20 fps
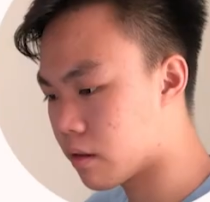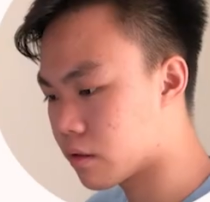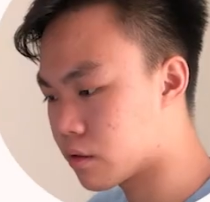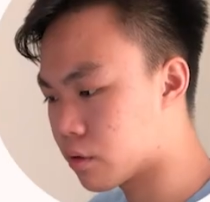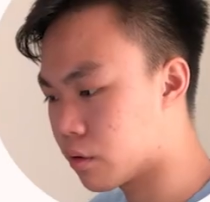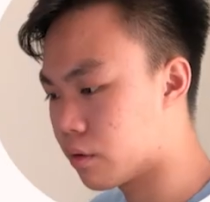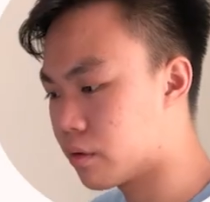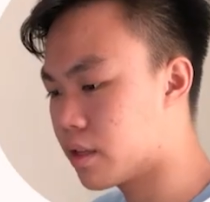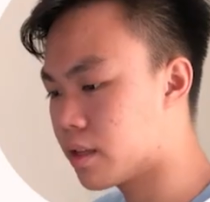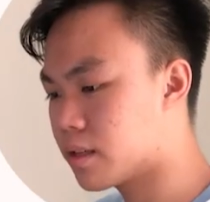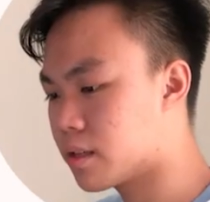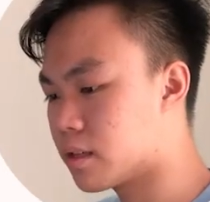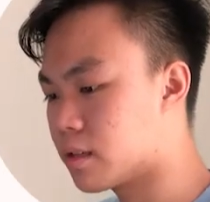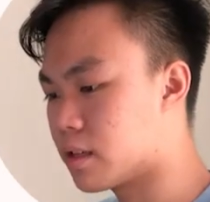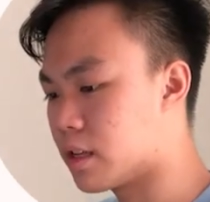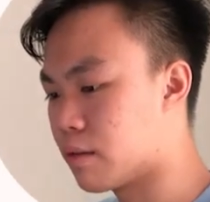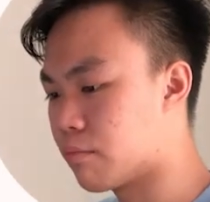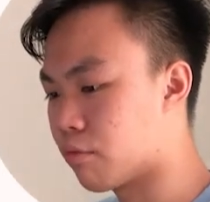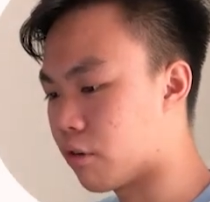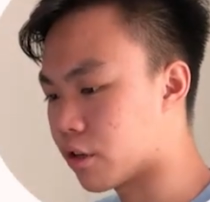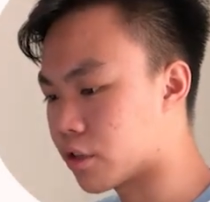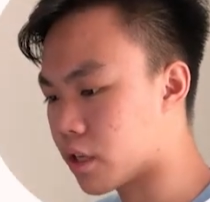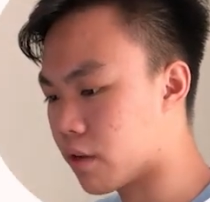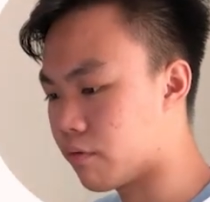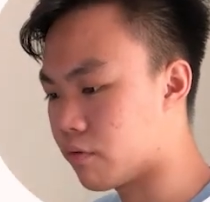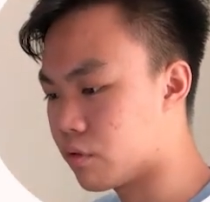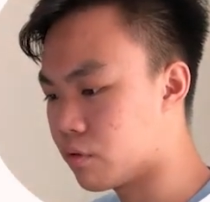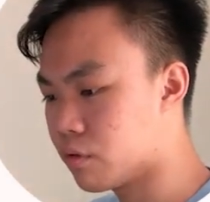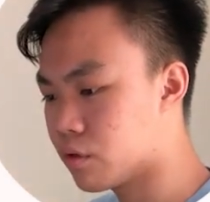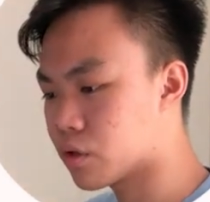So this is the
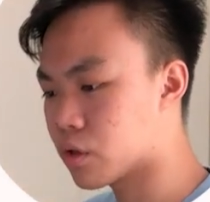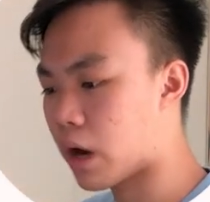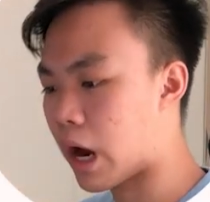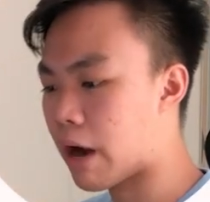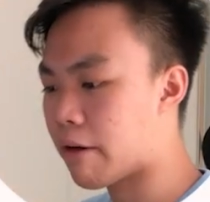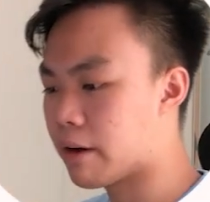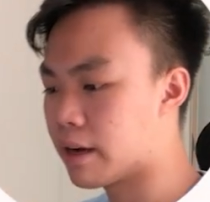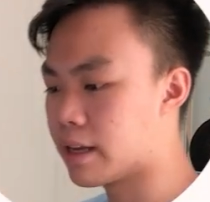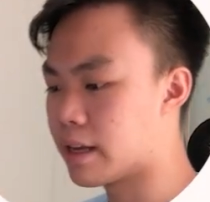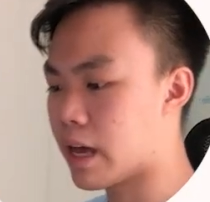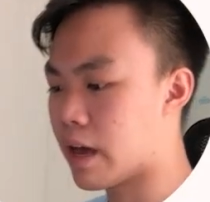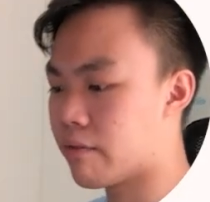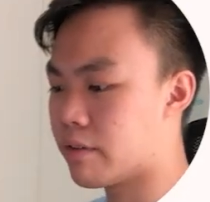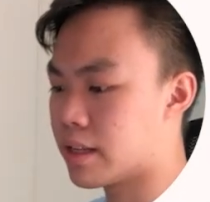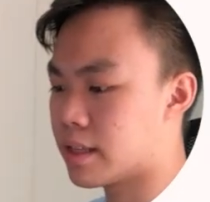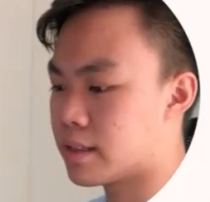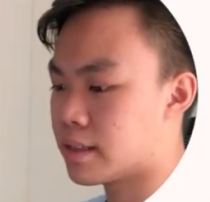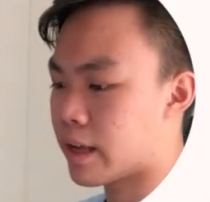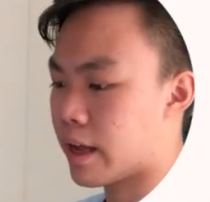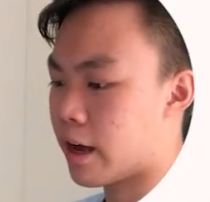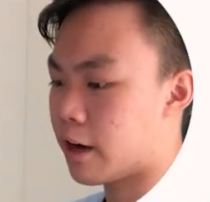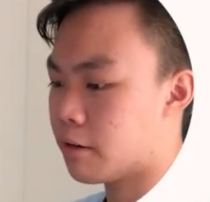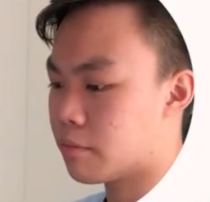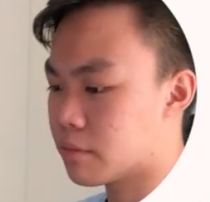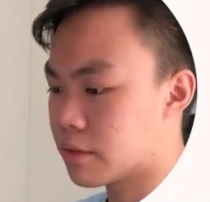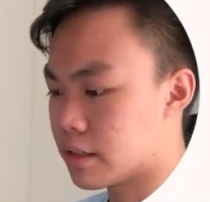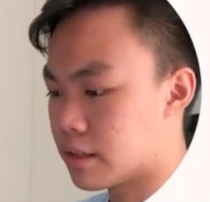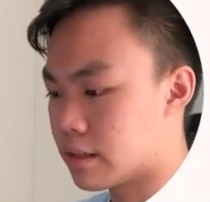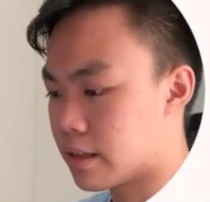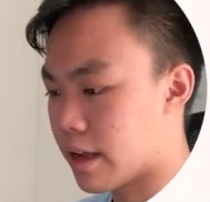project view. So how I have it set
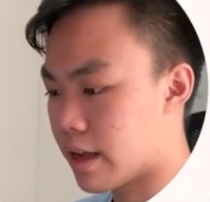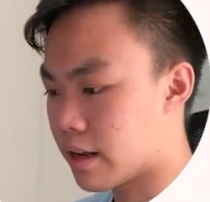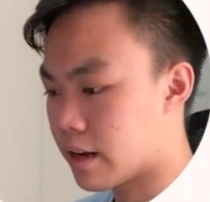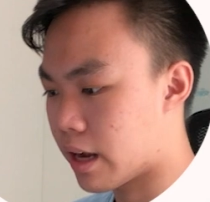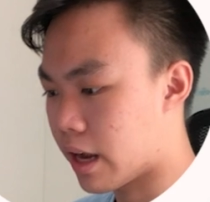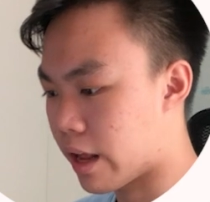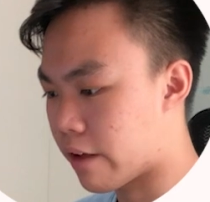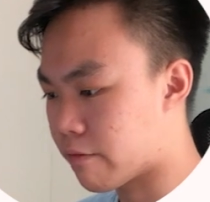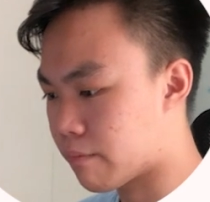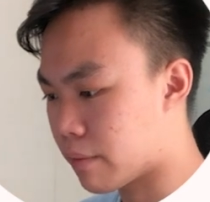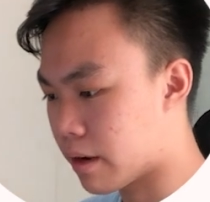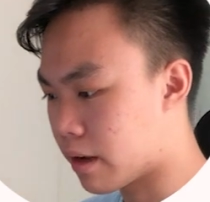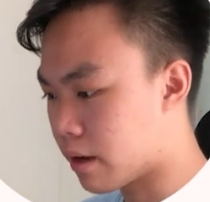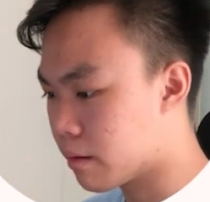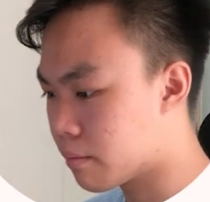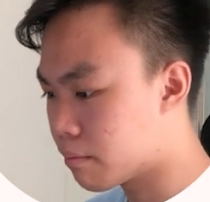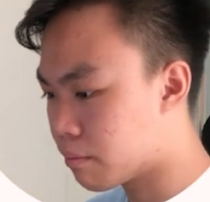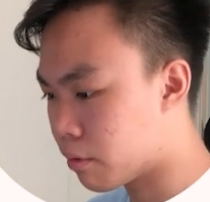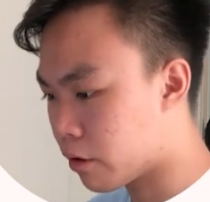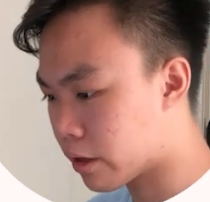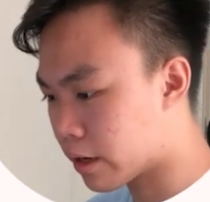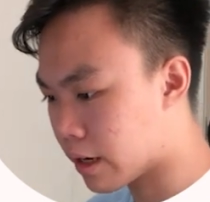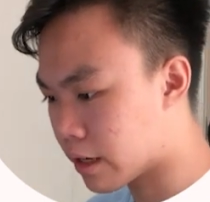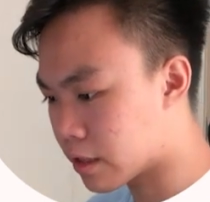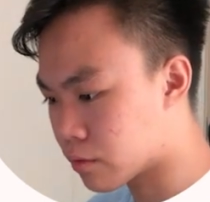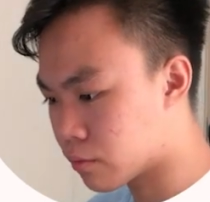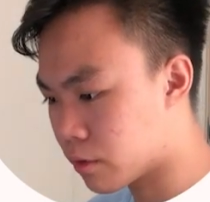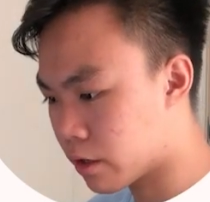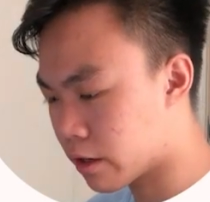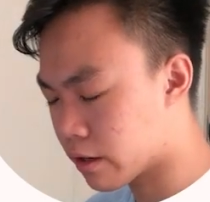up is that I have my
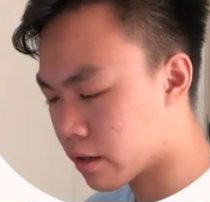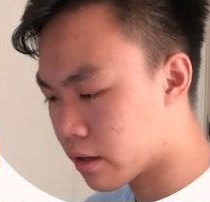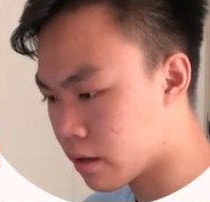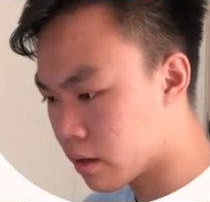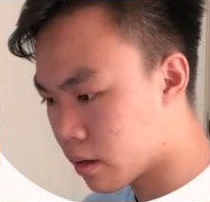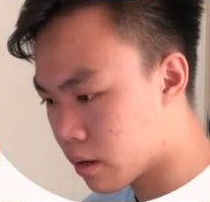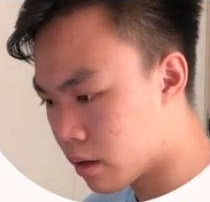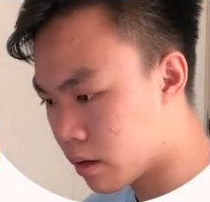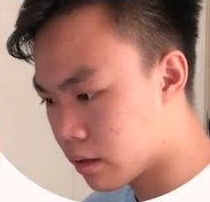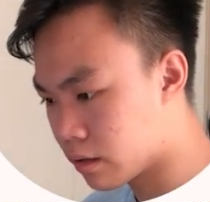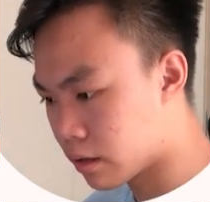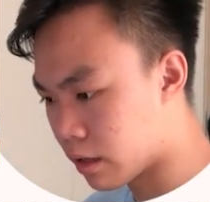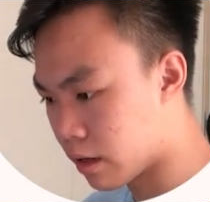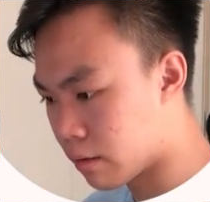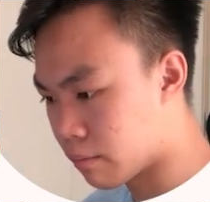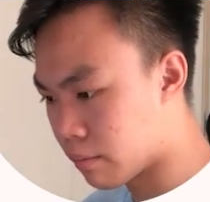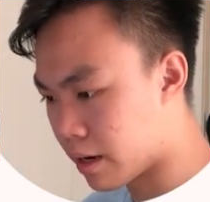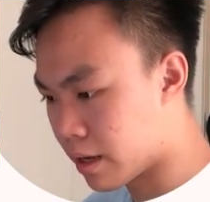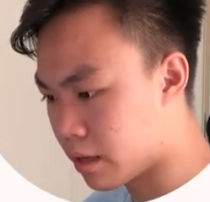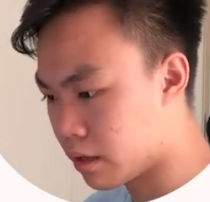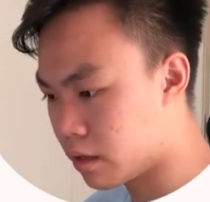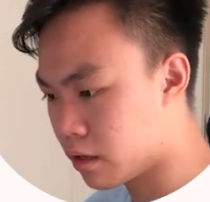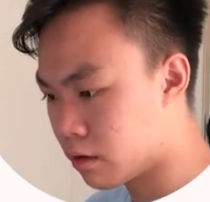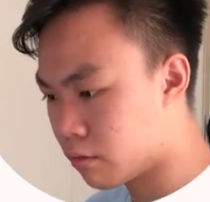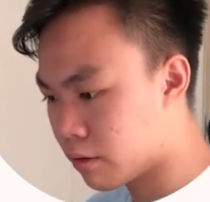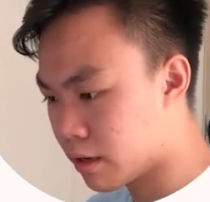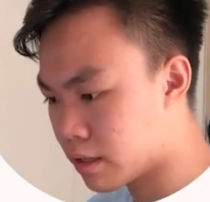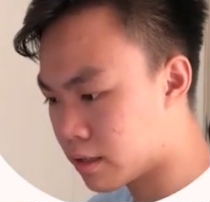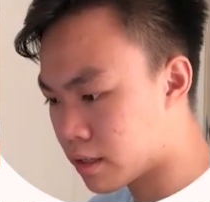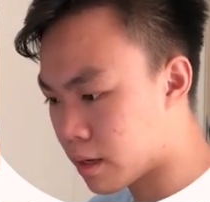podcast work, then my year
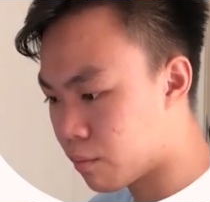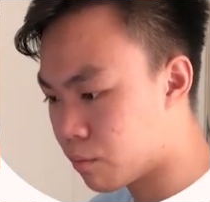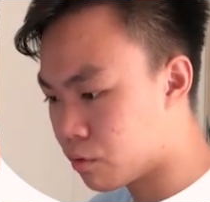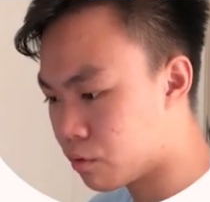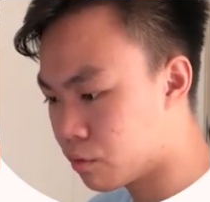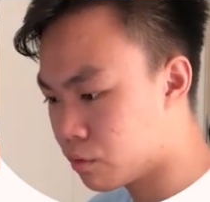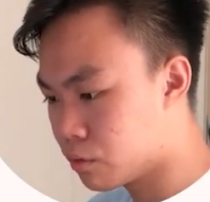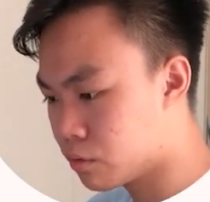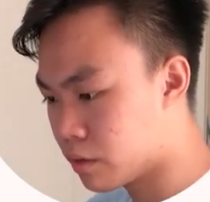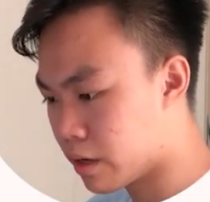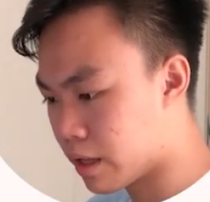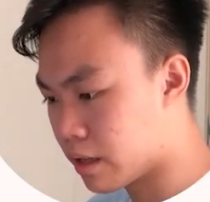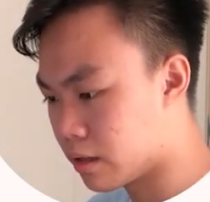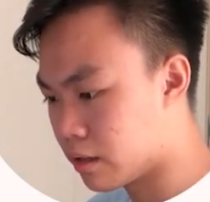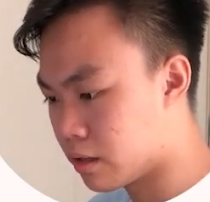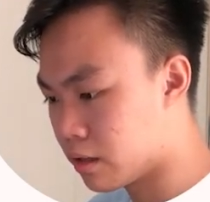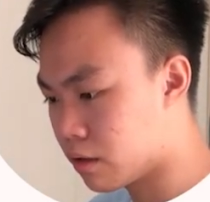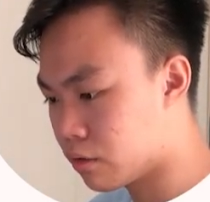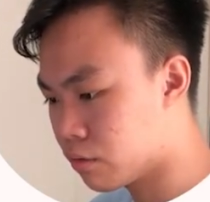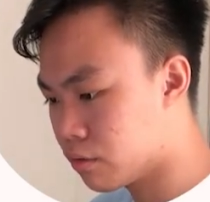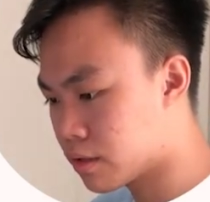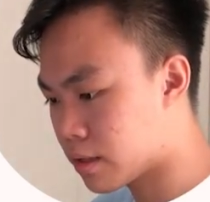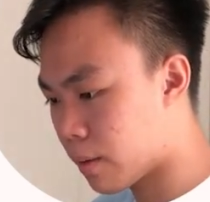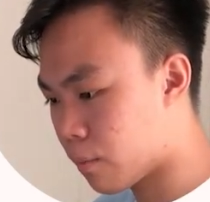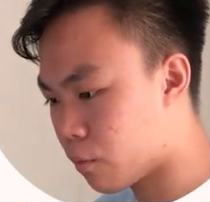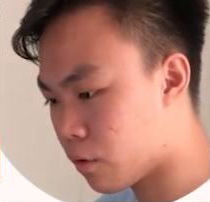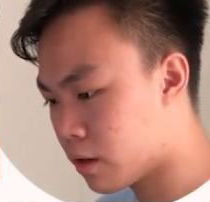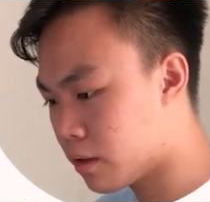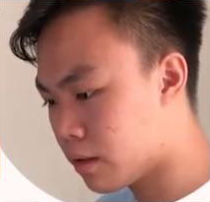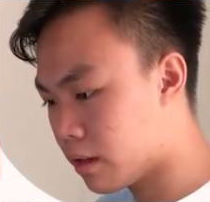1 sem 2 and year 2
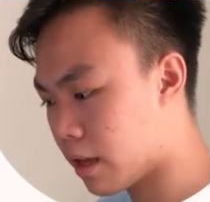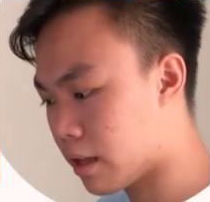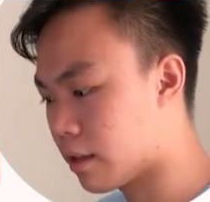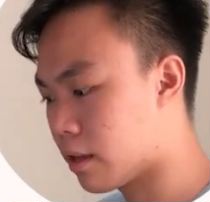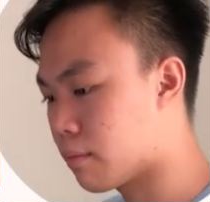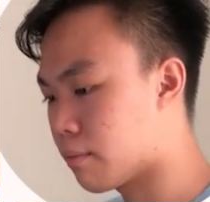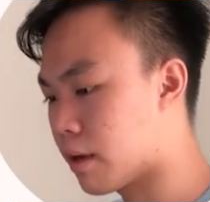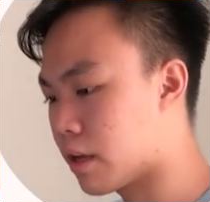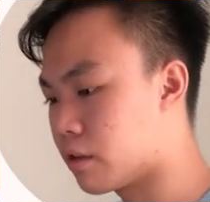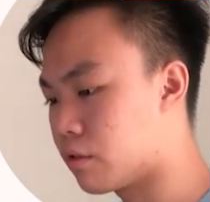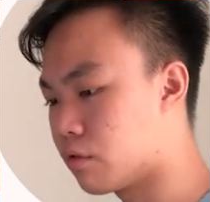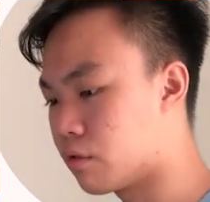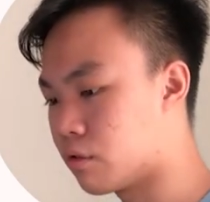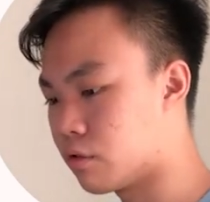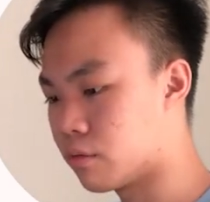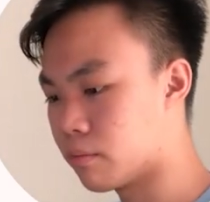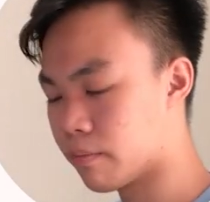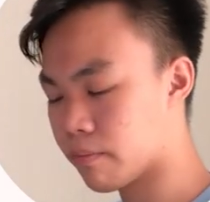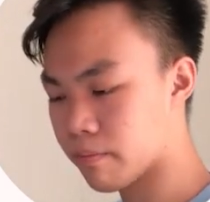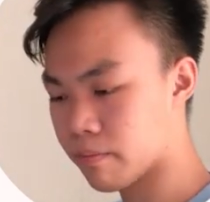sem 1, and then my YouTube.